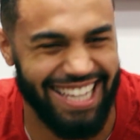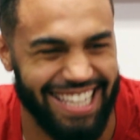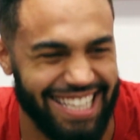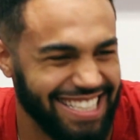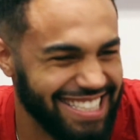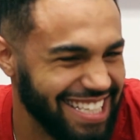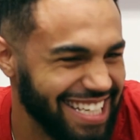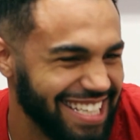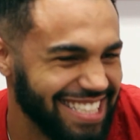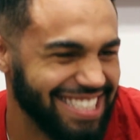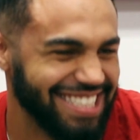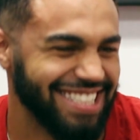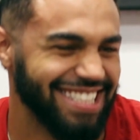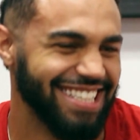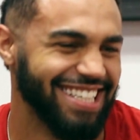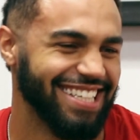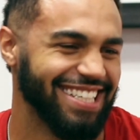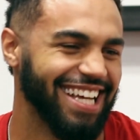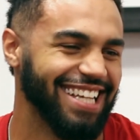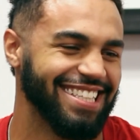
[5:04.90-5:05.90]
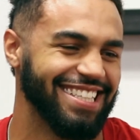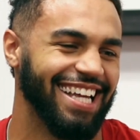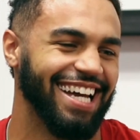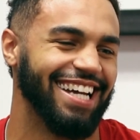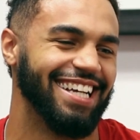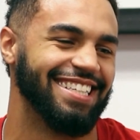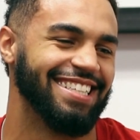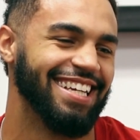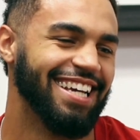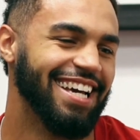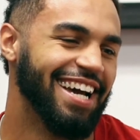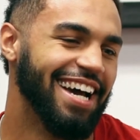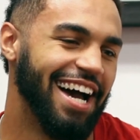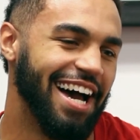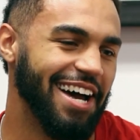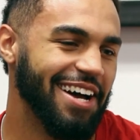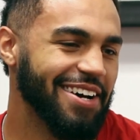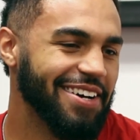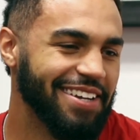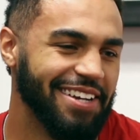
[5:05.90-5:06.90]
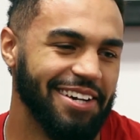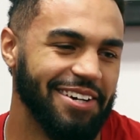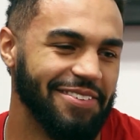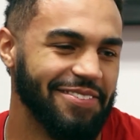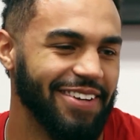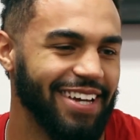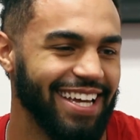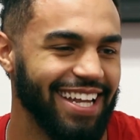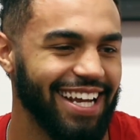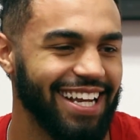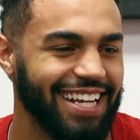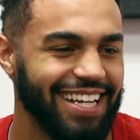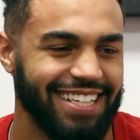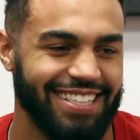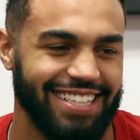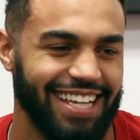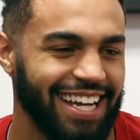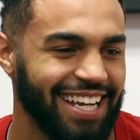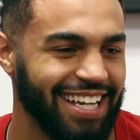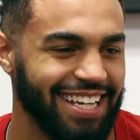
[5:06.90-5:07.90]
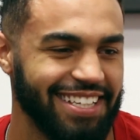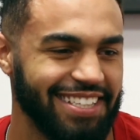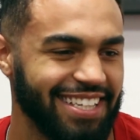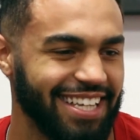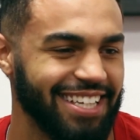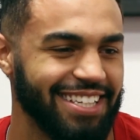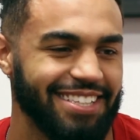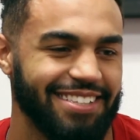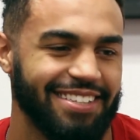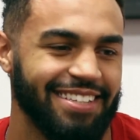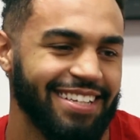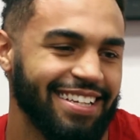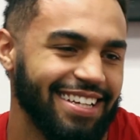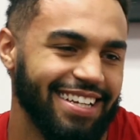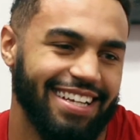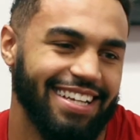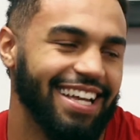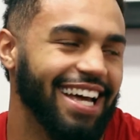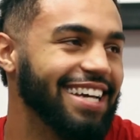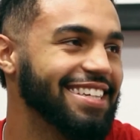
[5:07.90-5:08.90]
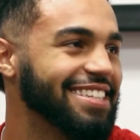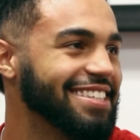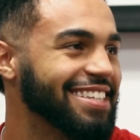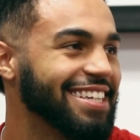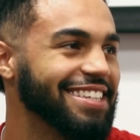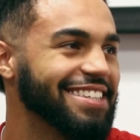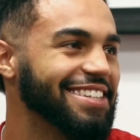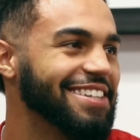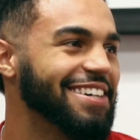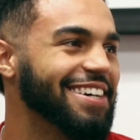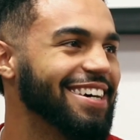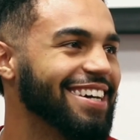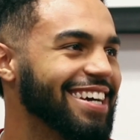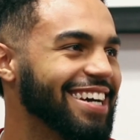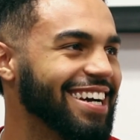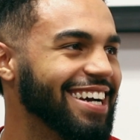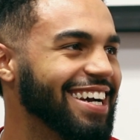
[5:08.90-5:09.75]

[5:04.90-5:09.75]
The Jesus look. That's nice. I don't know, man. I guess that's just his look.